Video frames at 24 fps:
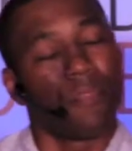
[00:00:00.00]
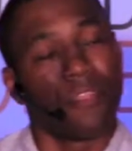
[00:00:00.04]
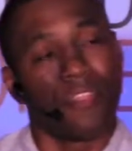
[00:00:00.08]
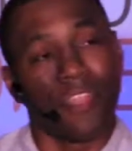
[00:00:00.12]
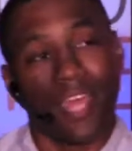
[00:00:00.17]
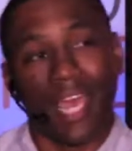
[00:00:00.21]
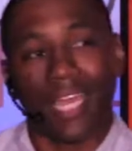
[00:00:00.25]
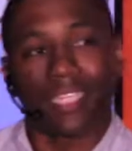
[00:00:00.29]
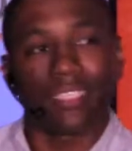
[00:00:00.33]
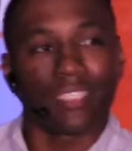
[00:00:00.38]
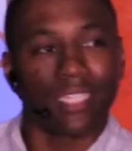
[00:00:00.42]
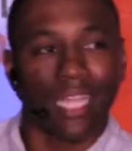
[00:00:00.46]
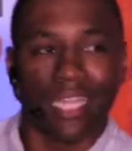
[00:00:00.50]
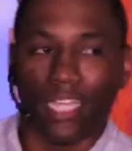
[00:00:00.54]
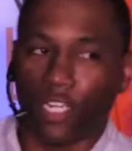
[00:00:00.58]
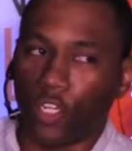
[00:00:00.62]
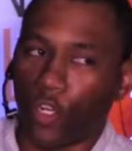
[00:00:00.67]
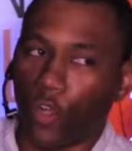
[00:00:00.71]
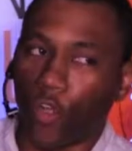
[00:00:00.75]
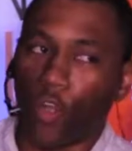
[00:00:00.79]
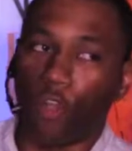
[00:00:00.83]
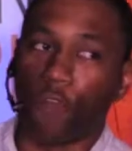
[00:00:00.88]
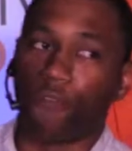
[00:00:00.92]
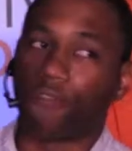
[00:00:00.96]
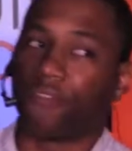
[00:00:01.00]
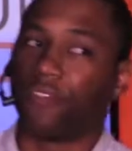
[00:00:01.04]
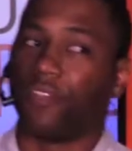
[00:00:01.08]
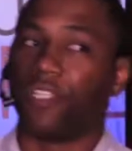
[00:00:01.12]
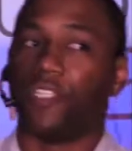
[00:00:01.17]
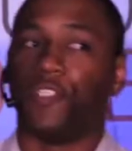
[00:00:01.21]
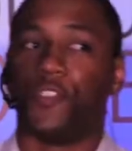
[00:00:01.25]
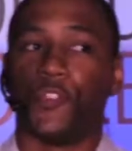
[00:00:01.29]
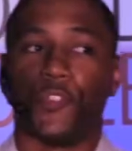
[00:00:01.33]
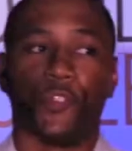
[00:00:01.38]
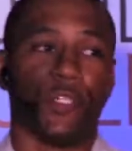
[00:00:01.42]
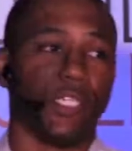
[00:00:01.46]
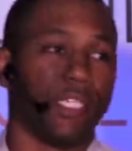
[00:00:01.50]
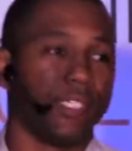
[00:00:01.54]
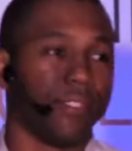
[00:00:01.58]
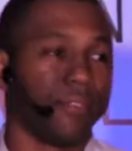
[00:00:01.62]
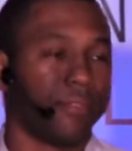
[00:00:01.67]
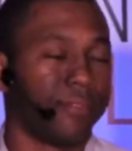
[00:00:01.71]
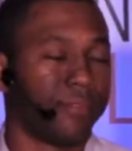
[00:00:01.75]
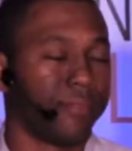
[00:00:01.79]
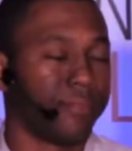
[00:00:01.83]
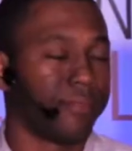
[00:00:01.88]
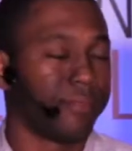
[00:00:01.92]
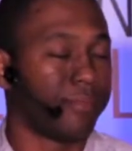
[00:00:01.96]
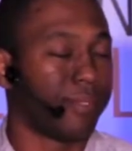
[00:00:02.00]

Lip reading: But that's like an earthly joy.